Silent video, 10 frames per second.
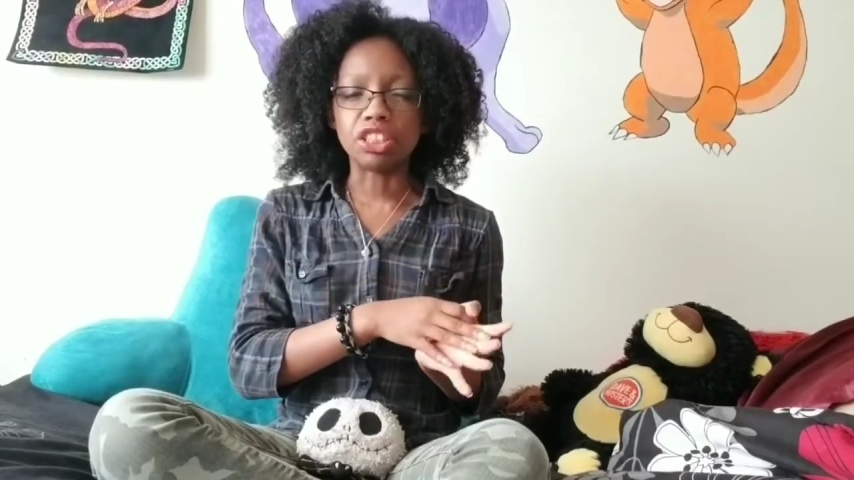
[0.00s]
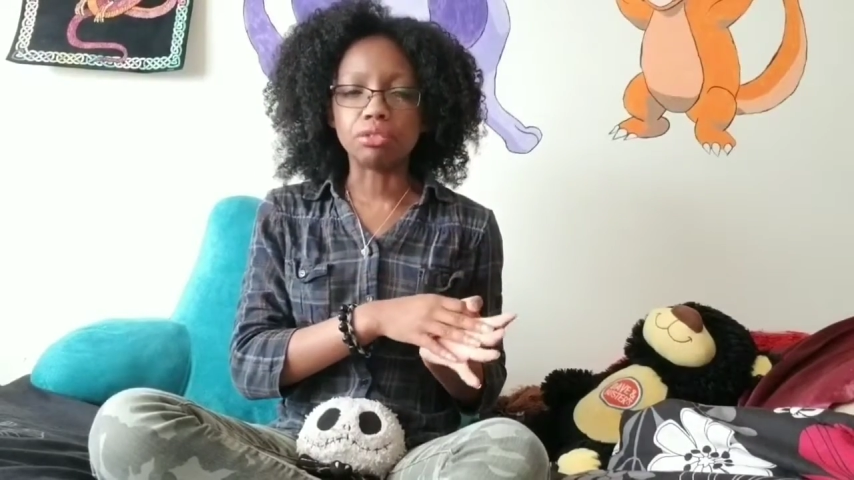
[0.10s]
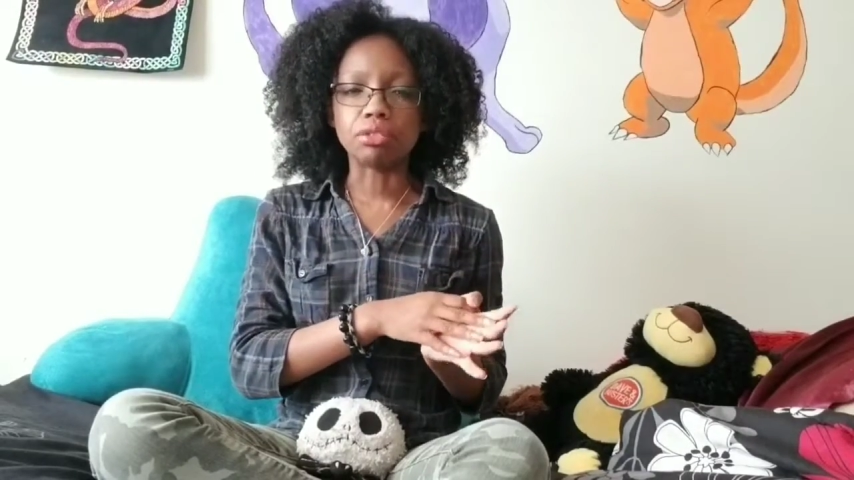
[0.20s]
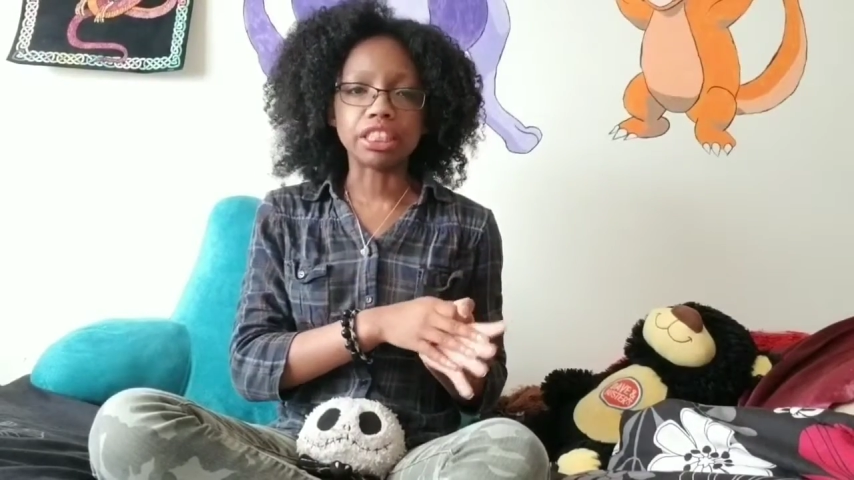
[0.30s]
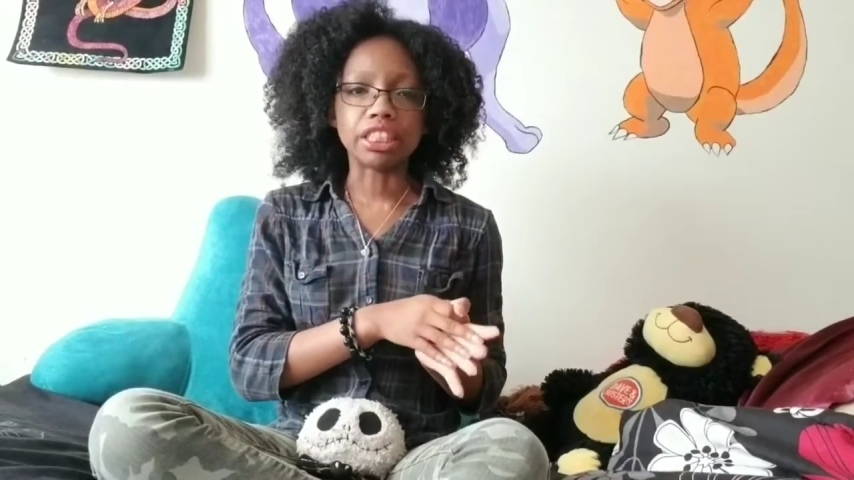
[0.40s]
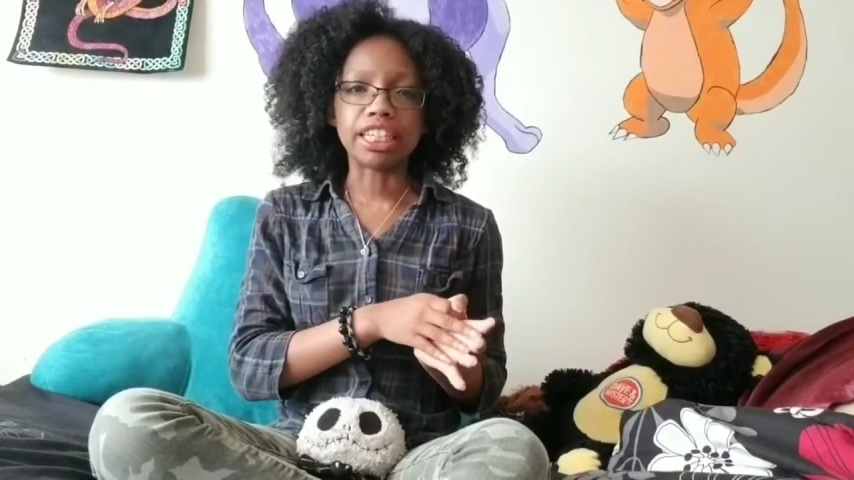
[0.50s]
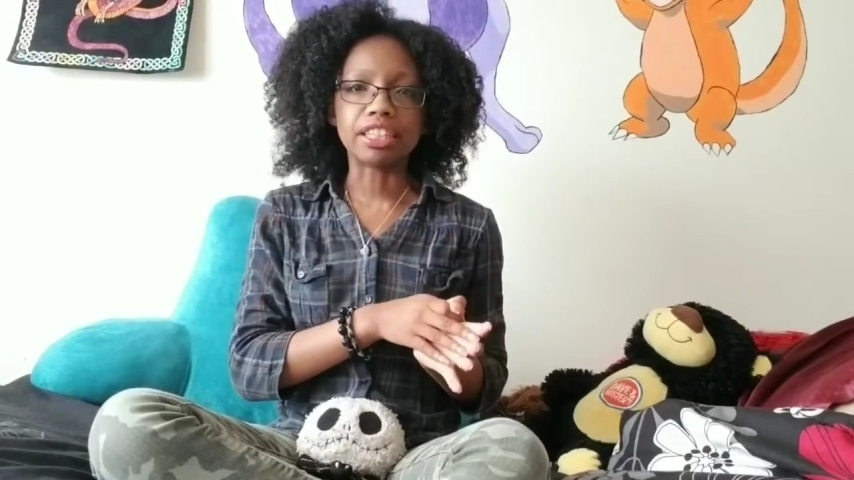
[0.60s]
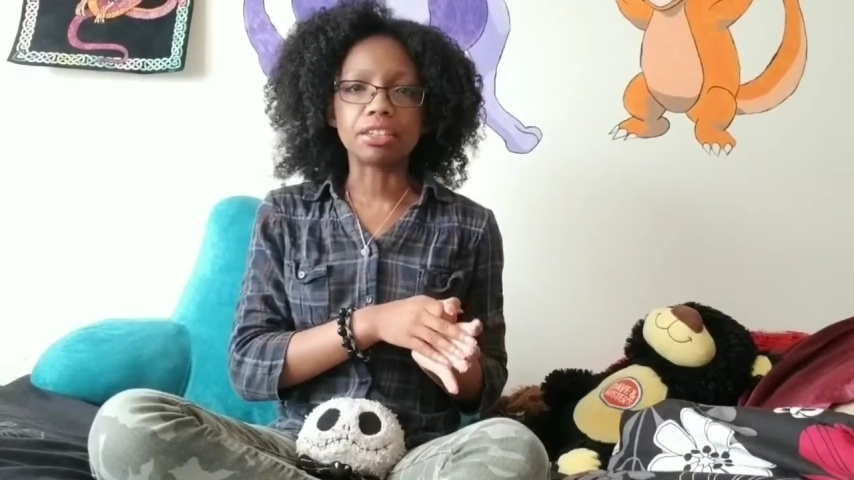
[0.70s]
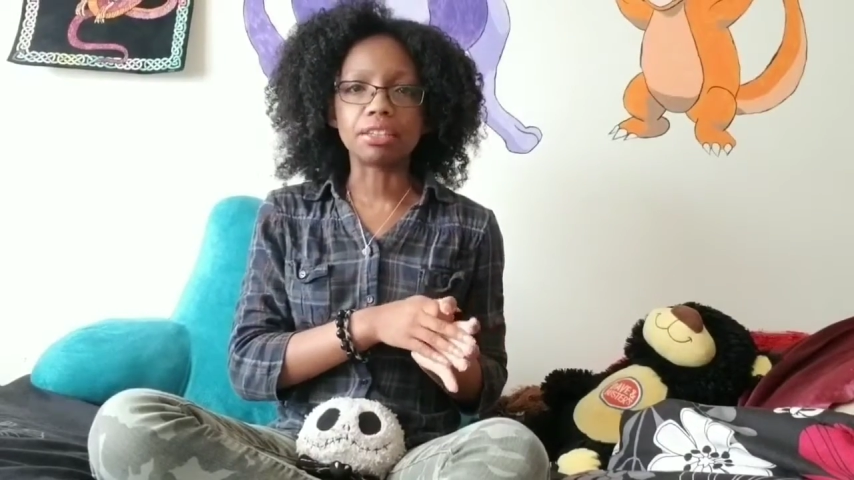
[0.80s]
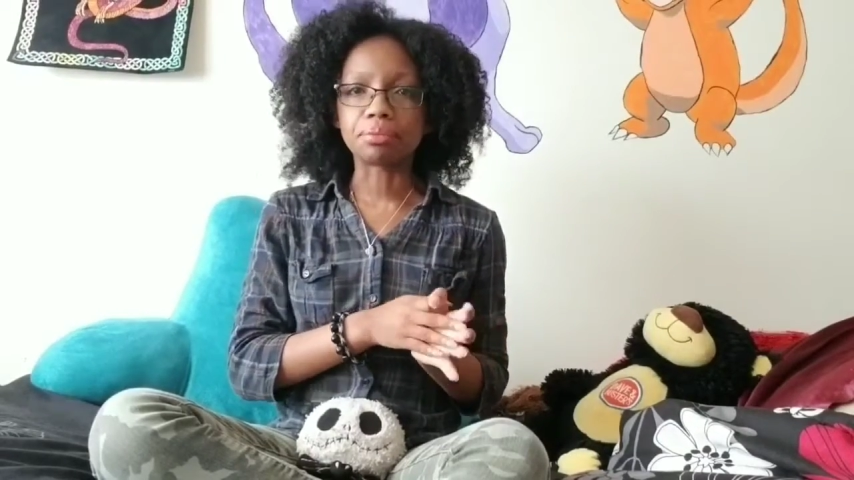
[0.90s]
use
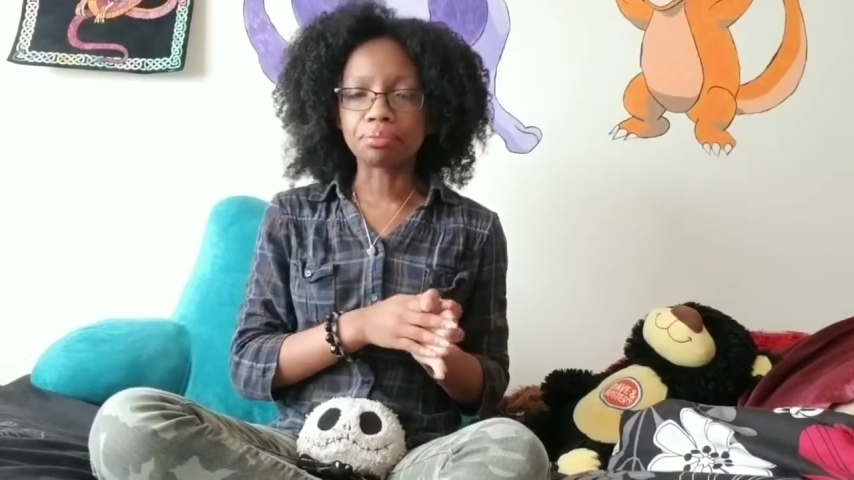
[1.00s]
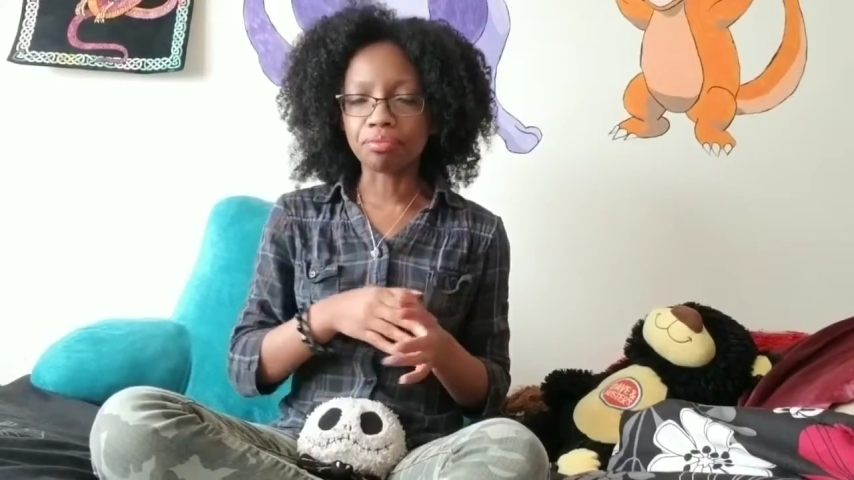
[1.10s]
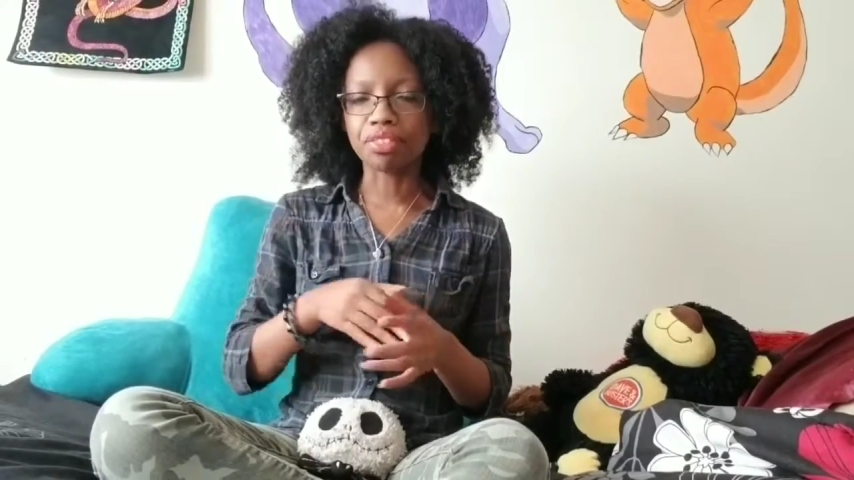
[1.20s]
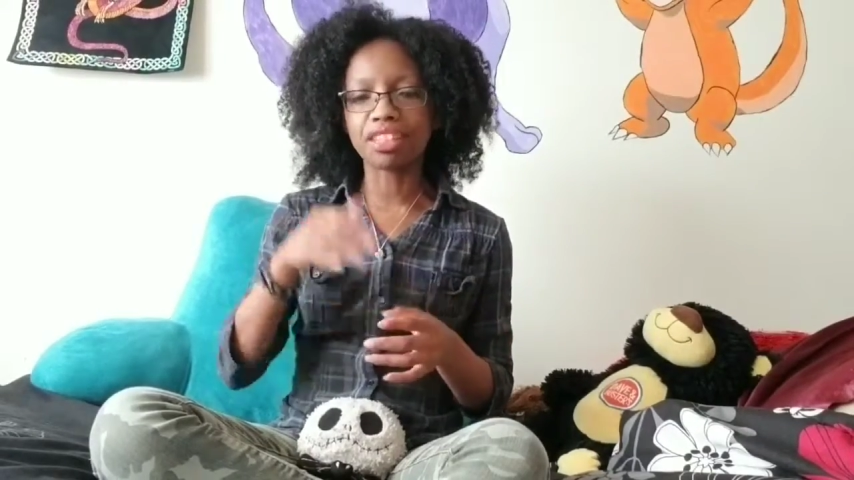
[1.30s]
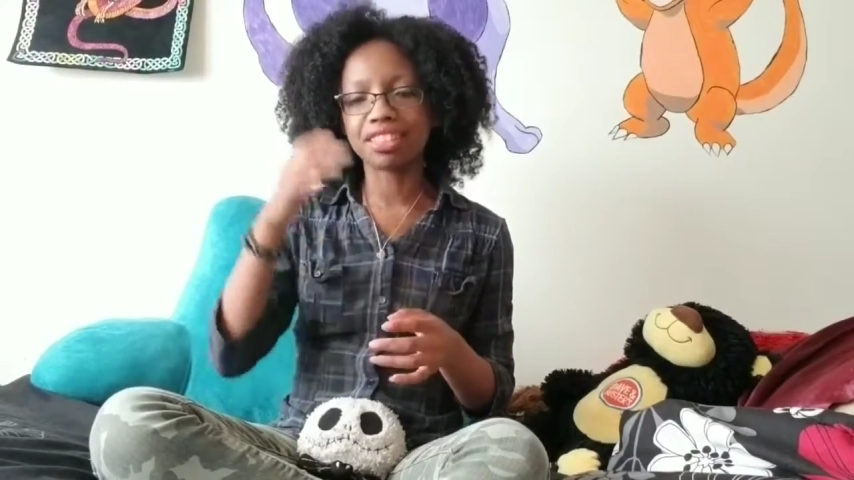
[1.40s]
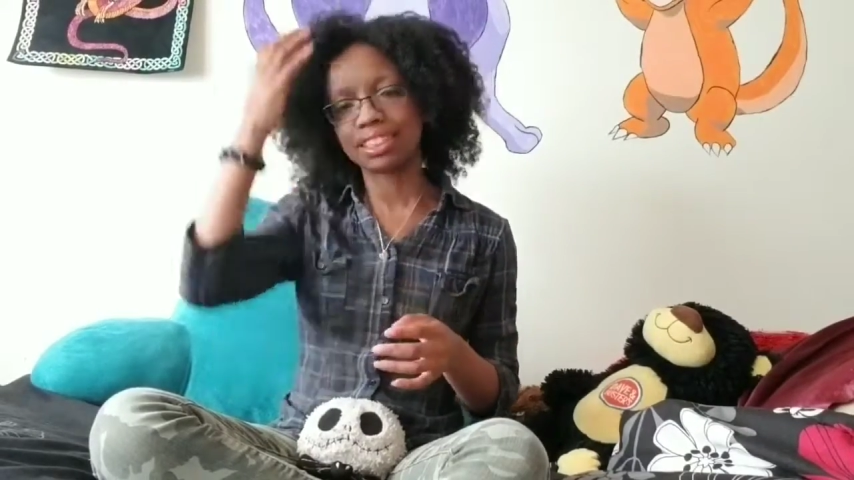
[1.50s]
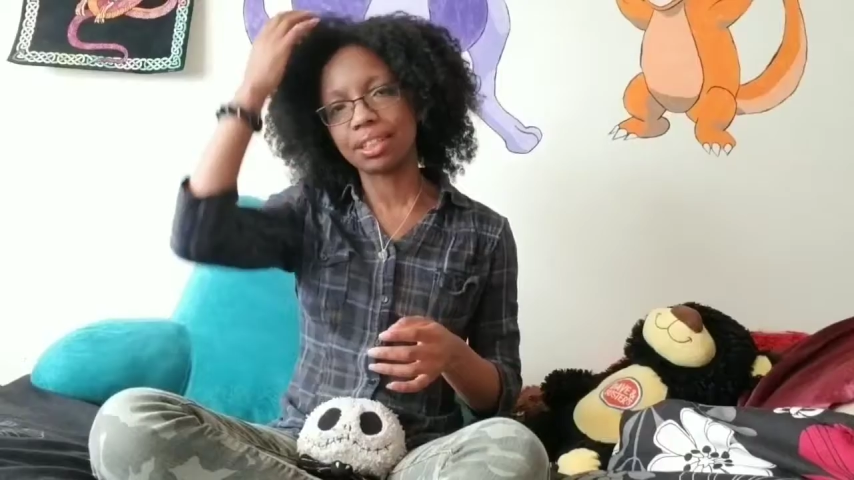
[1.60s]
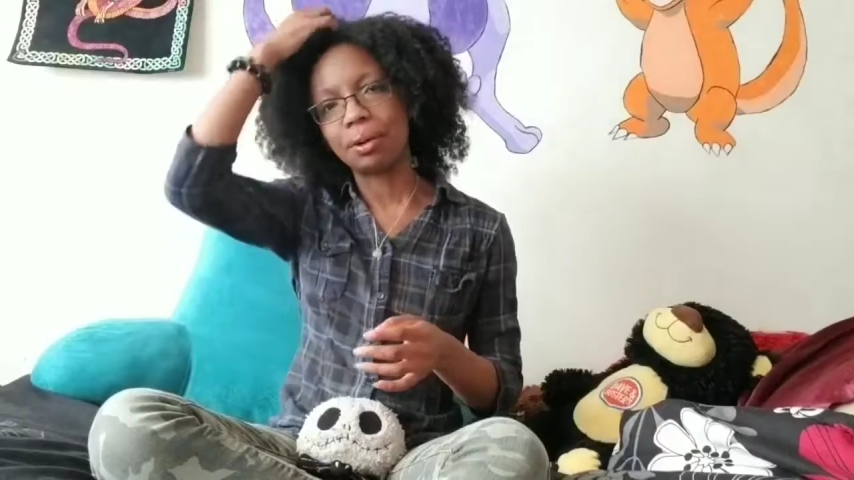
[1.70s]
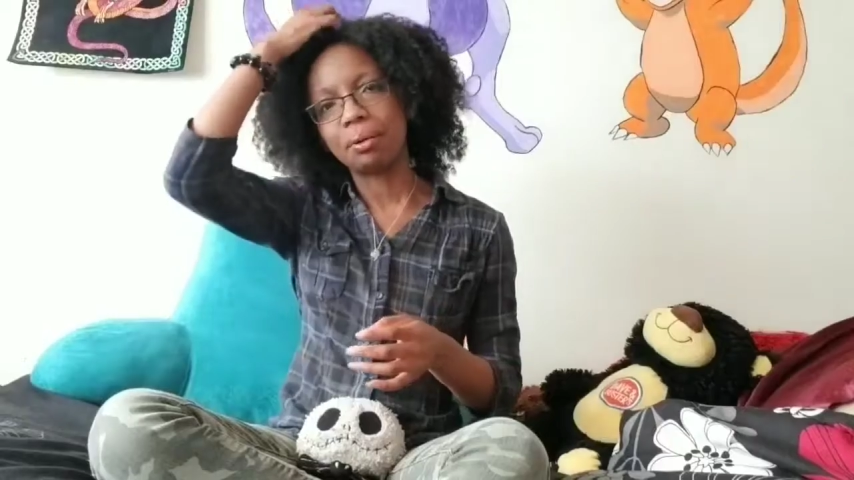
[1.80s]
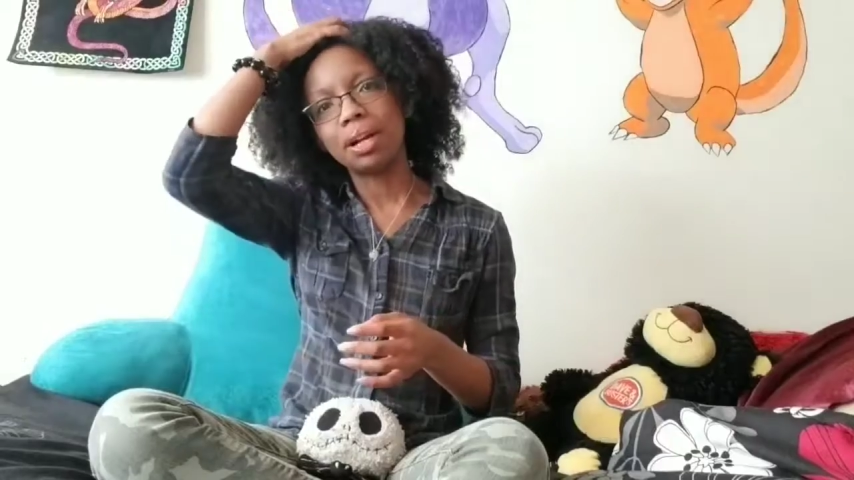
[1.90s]
later.
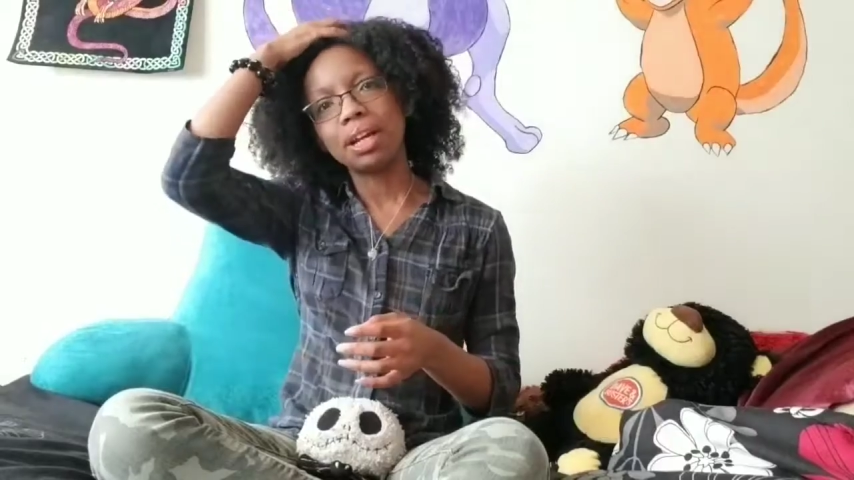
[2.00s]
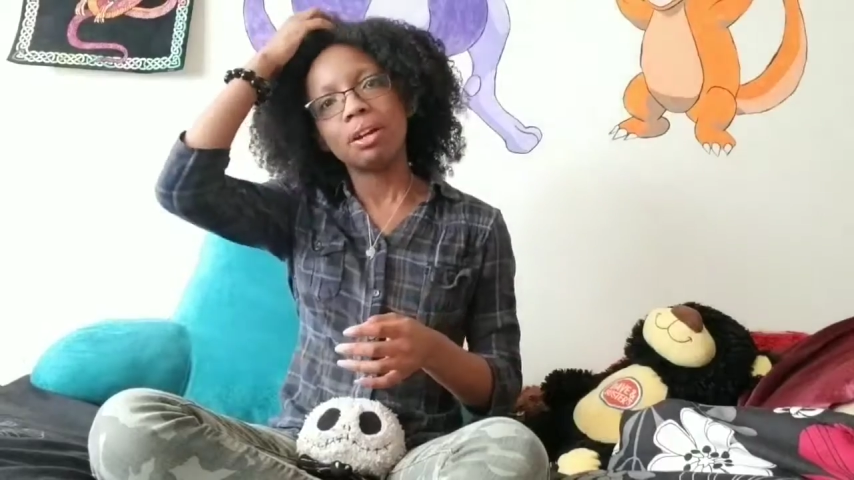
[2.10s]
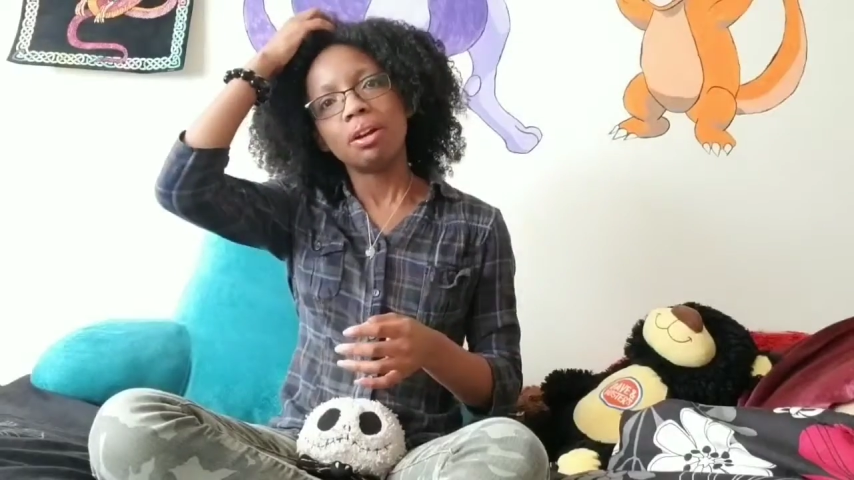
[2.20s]
So